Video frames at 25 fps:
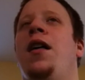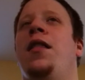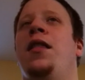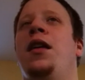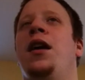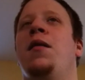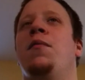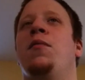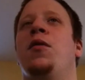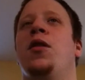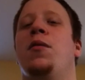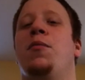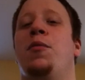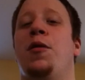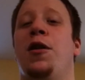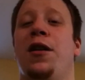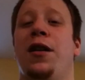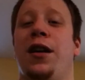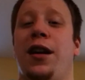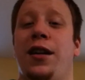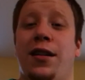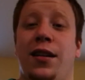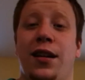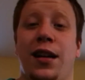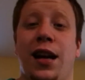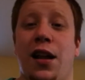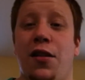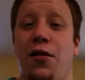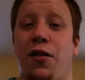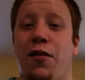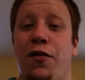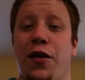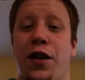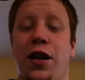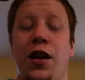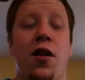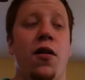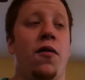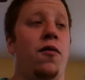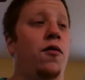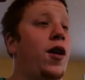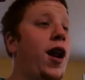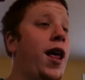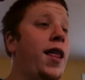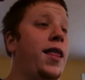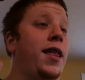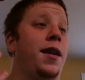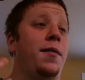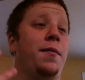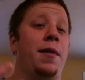think I'm going to put together a video of what
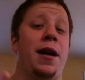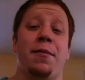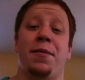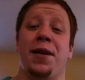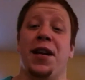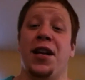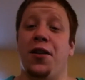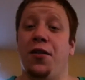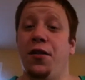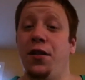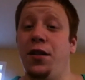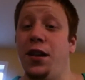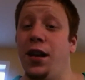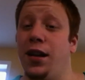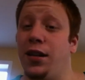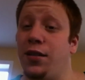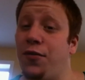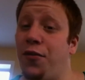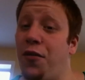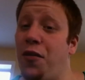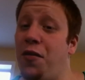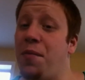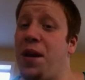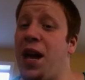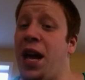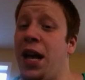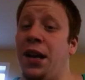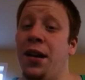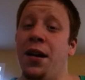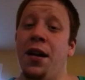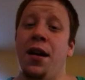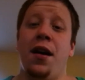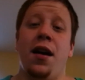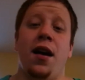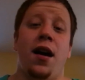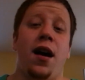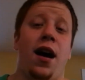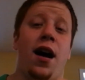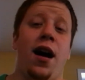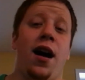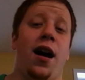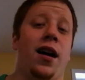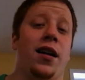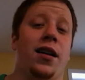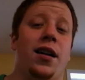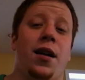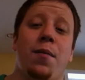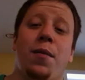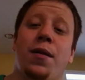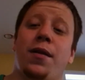I think may be good next format.
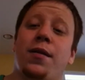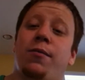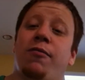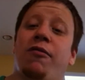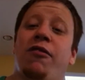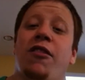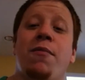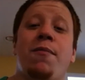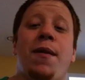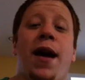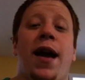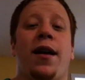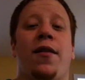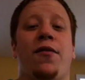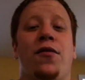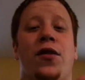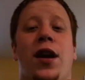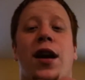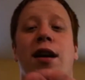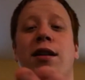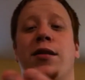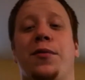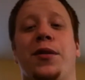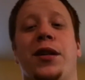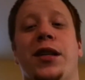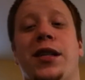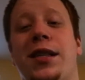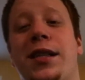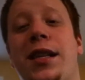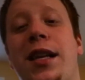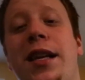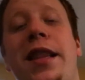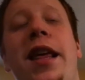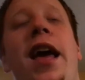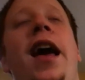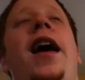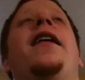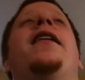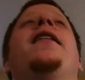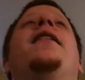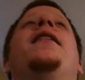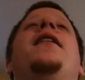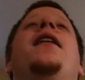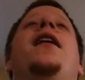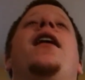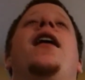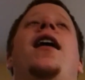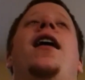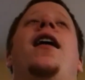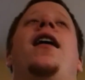Give me some feedback if you guys want to see that.
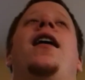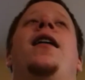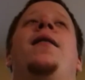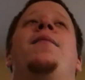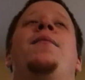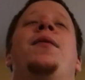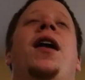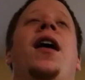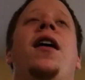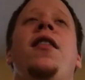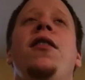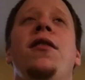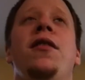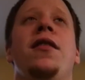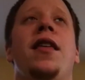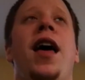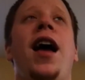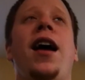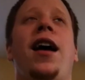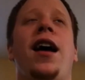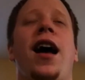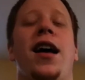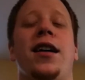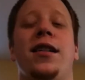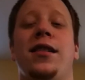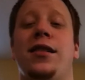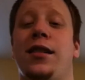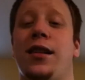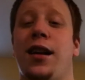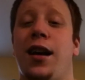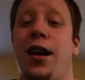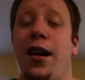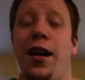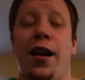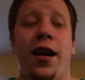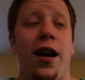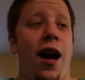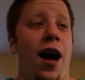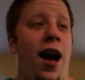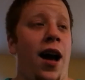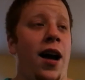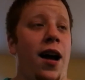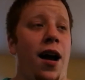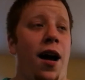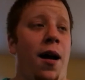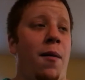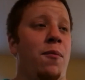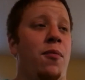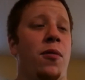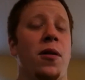But other than that, guys,
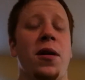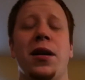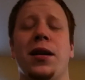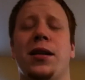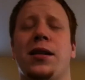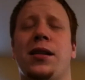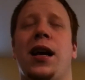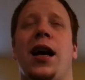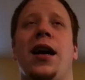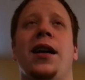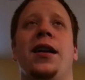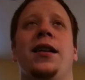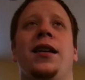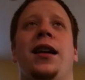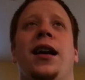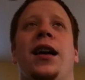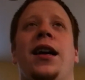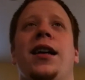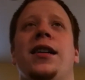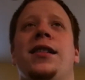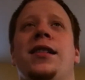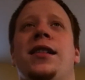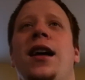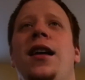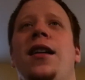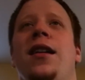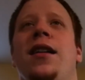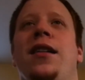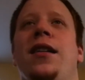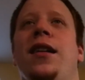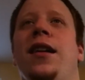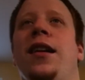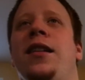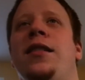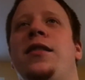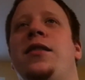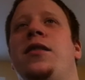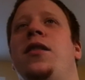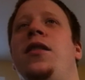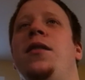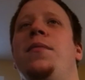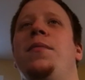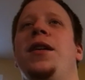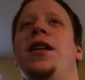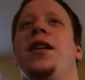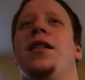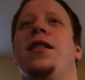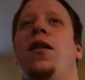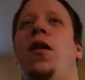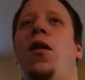I'm pretty excited. Like I said, it's going to
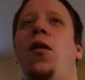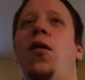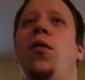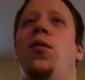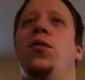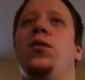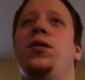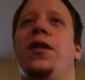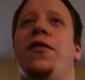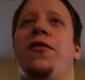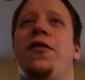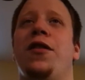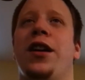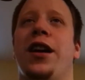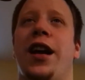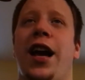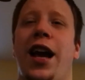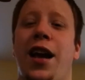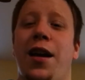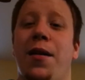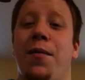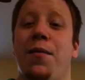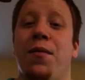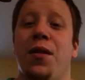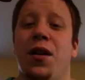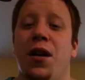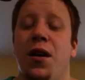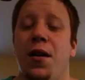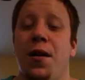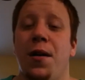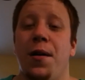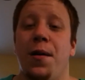be a whole different game